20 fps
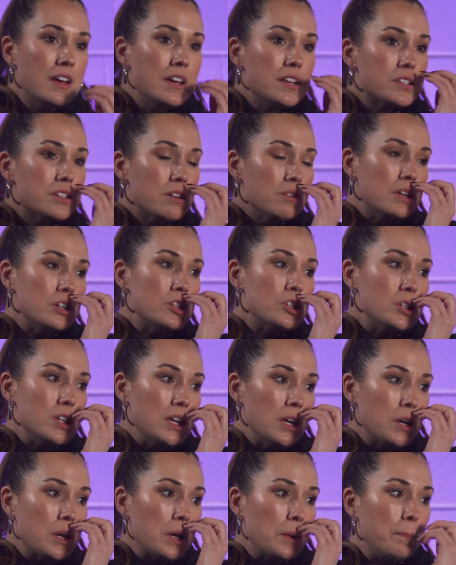so that
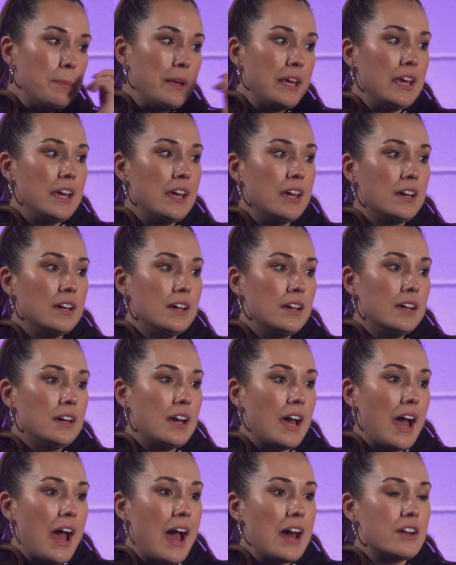she could be
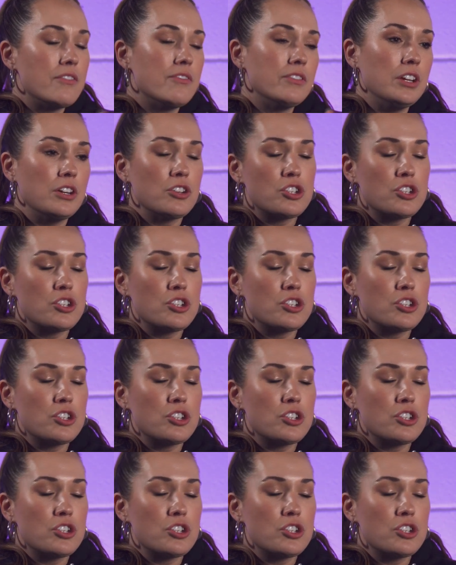out of,